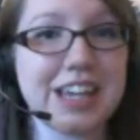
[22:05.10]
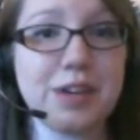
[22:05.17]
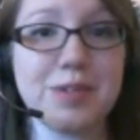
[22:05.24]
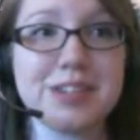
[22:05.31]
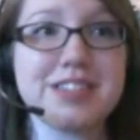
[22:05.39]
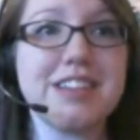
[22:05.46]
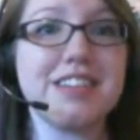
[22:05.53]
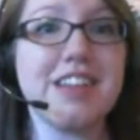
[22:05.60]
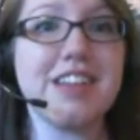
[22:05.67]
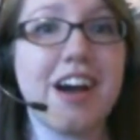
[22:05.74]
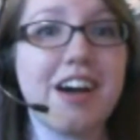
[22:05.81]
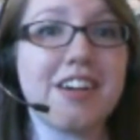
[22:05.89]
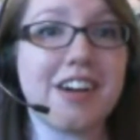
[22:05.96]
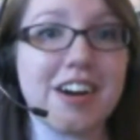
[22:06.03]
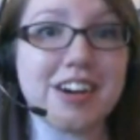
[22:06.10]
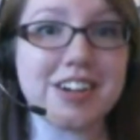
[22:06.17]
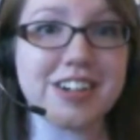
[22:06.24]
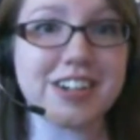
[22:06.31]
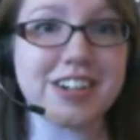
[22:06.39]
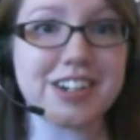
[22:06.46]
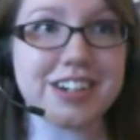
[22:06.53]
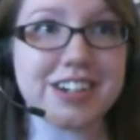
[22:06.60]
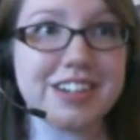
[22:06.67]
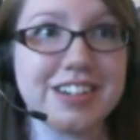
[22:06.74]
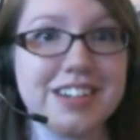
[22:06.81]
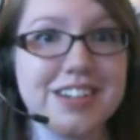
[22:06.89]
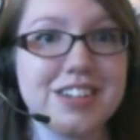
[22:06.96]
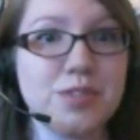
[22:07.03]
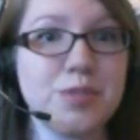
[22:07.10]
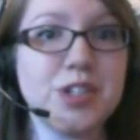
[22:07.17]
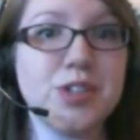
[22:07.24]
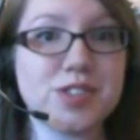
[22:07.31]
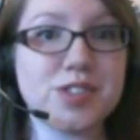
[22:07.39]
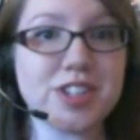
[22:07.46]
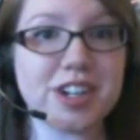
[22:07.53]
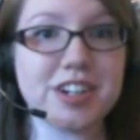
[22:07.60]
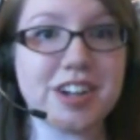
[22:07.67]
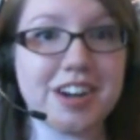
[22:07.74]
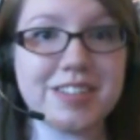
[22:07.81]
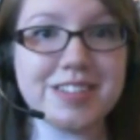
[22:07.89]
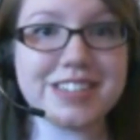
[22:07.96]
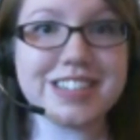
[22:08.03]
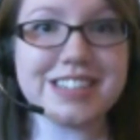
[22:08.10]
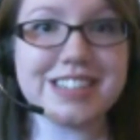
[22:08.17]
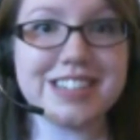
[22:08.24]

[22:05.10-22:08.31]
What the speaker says: was a lot harder when you start out.